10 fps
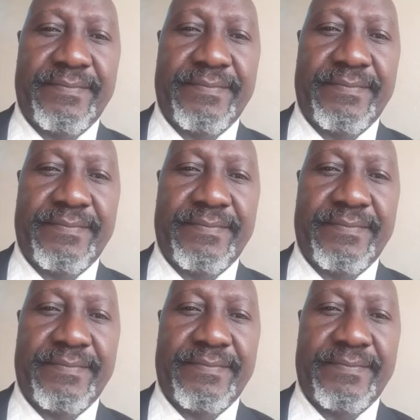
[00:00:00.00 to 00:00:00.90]

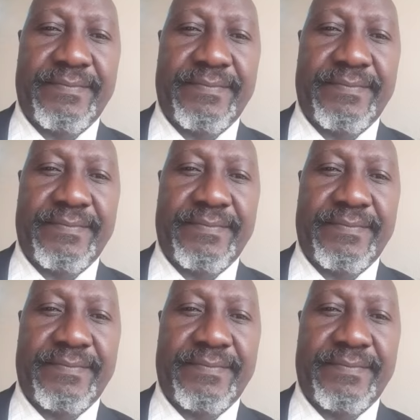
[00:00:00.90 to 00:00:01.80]

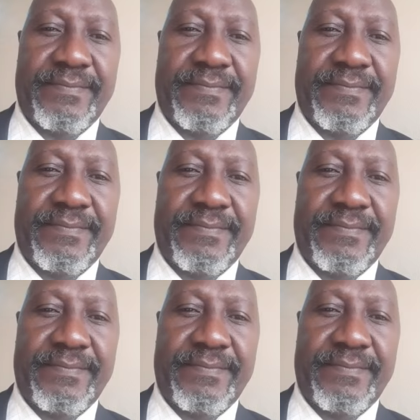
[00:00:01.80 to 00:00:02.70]

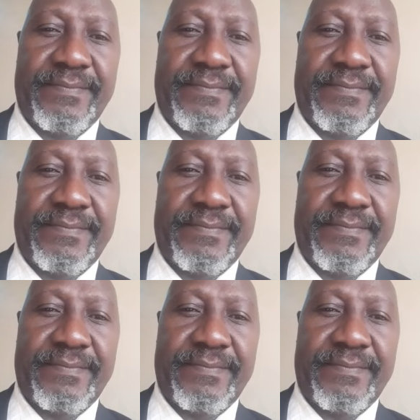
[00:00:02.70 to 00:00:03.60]

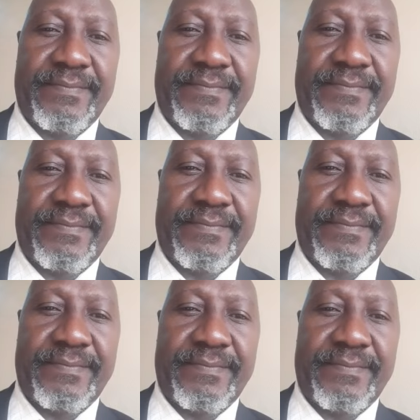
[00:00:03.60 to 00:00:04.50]

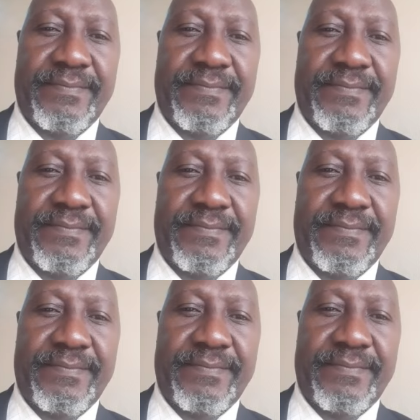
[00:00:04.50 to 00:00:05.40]

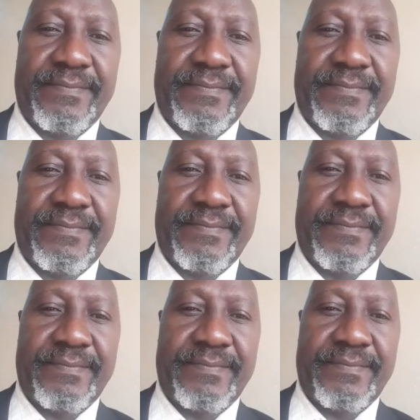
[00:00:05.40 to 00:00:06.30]

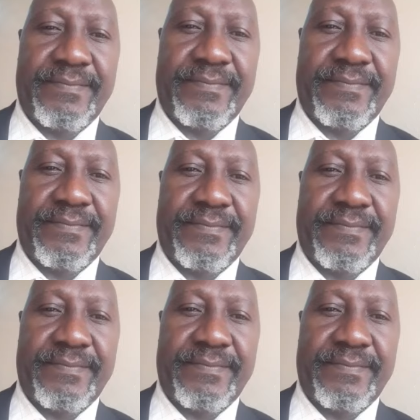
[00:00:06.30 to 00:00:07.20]
[no speech]